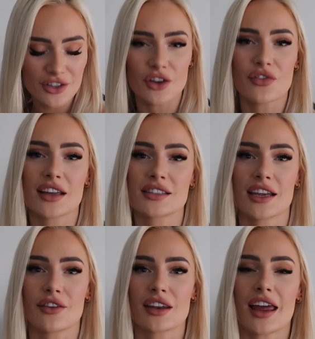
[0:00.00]
Don't forget to
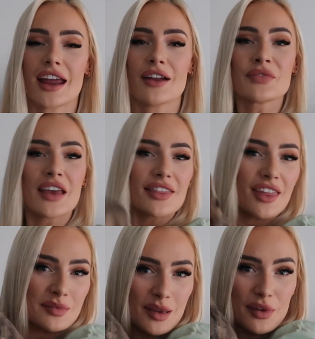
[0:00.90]
give it a
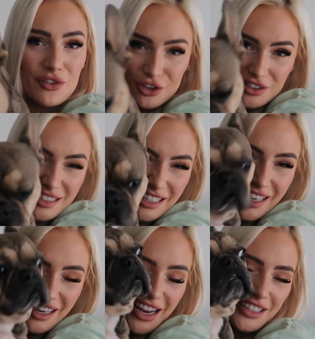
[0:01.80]
thumbs up if you
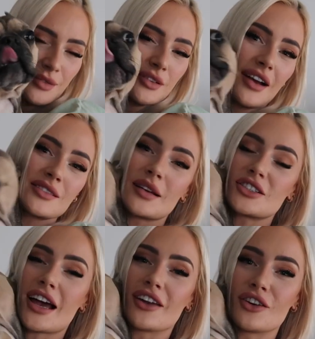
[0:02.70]
did, and subscribe to my
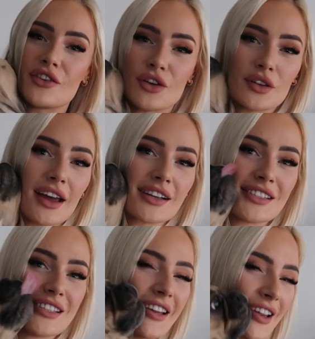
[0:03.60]
channel if you would like
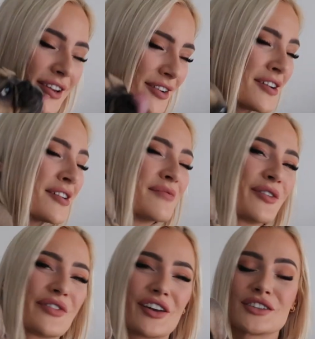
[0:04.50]
to see
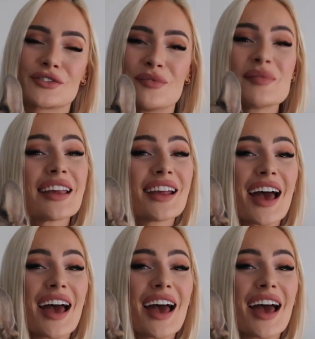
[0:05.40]
more videos from me.